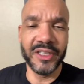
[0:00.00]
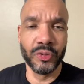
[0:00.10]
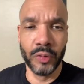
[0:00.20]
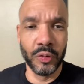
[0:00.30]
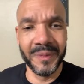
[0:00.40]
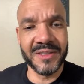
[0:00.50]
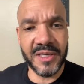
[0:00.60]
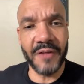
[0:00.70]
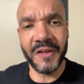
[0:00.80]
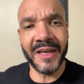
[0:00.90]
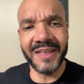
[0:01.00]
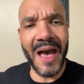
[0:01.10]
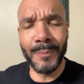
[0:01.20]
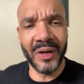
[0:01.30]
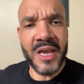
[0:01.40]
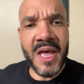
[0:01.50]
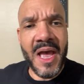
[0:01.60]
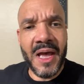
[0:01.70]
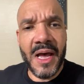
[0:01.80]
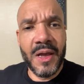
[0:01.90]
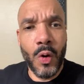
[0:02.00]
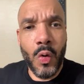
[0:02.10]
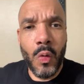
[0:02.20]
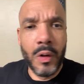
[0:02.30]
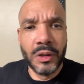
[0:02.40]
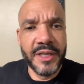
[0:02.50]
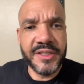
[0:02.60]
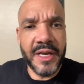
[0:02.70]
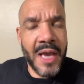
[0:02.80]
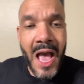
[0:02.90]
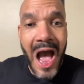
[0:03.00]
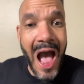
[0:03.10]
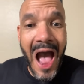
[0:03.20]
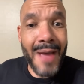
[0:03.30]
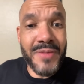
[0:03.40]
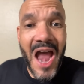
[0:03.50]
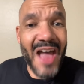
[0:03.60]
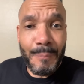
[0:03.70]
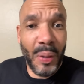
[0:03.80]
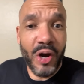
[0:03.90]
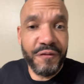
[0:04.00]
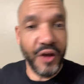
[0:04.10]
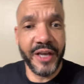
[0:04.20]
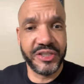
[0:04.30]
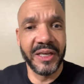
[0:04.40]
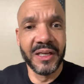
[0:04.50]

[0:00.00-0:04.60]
the room and stuff like that. But listen, I'm not perfect.